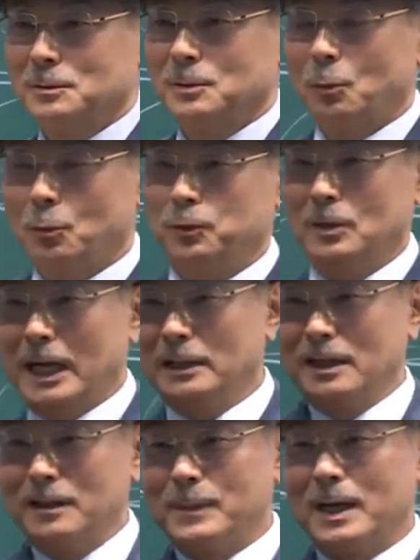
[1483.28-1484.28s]

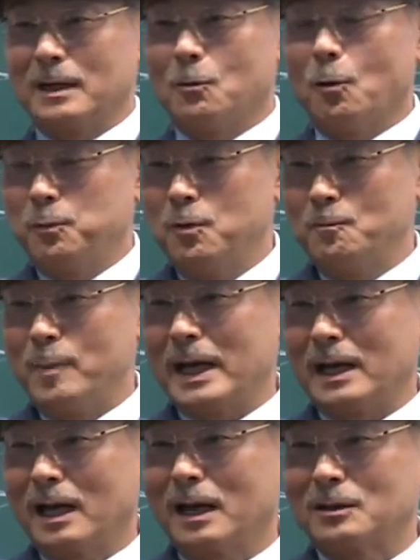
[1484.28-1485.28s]
and there were
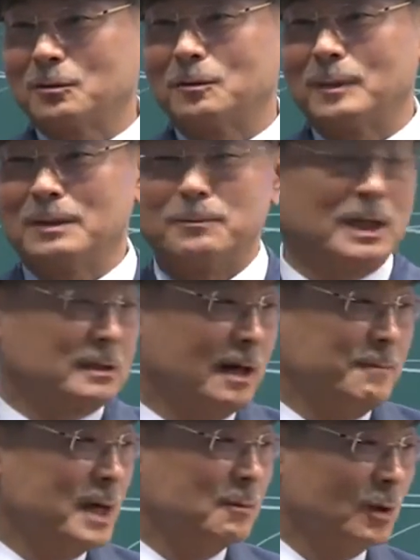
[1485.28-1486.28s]
thousands of people
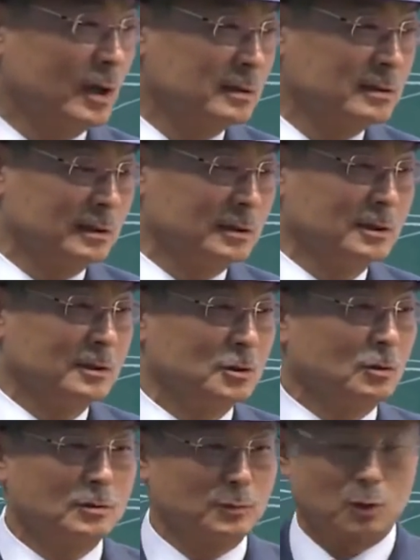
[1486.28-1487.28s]
during the opening.
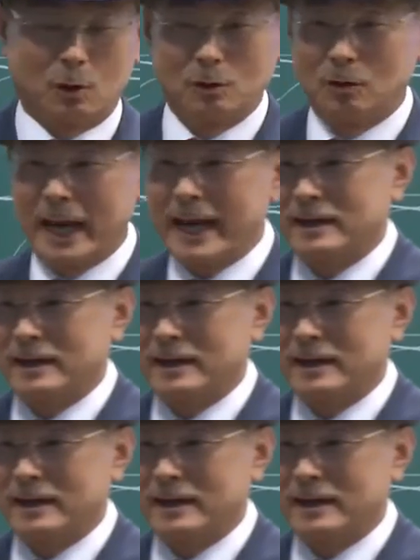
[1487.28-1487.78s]
It's actually pretty